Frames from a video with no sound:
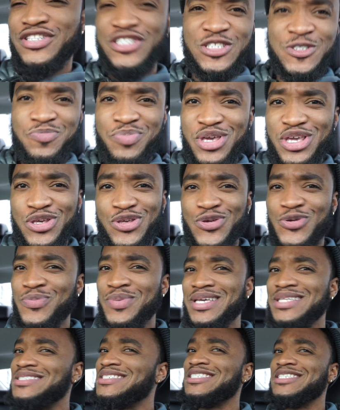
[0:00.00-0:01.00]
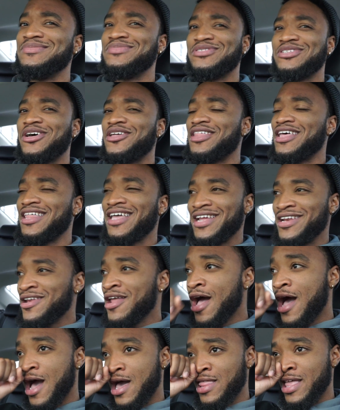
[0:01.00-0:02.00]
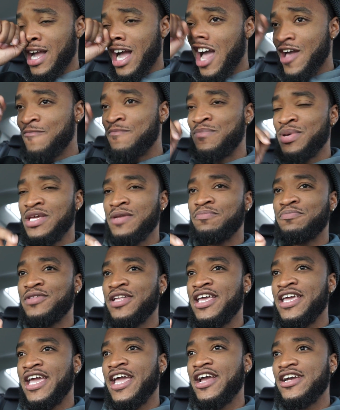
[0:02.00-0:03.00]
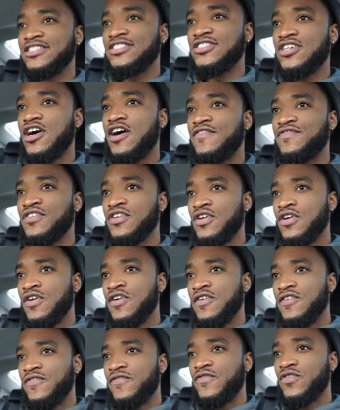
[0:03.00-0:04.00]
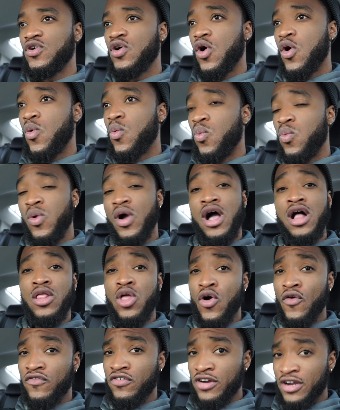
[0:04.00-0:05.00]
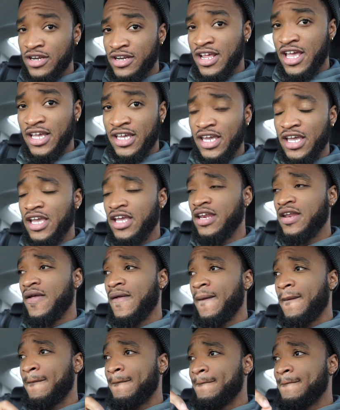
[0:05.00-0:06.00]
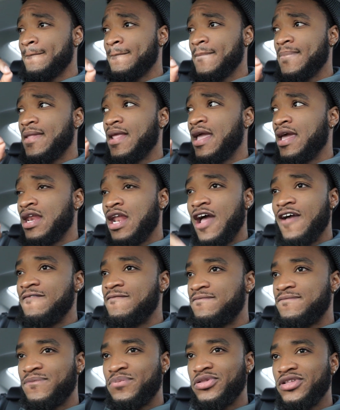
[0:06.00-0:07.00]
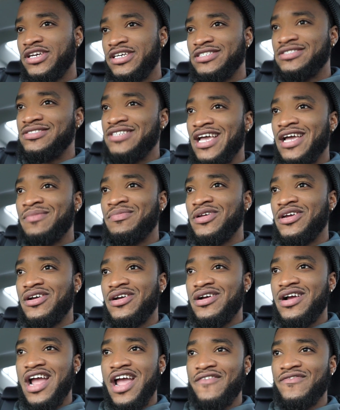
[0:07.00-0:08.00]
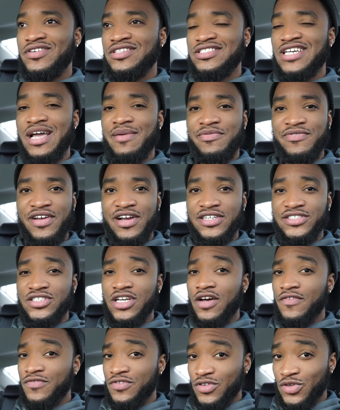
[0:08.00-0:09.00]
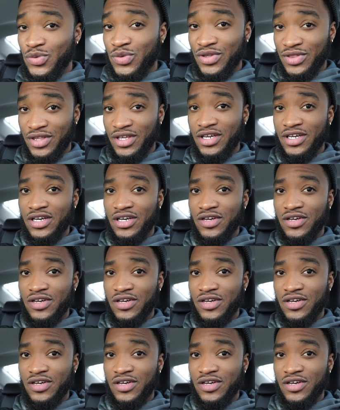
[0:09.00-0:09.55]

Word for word: SpeedQB teams and all that. Like, nah, like, I've been playing Airsoft for well over a decade, and I've played damn near every type of Airsoft you can think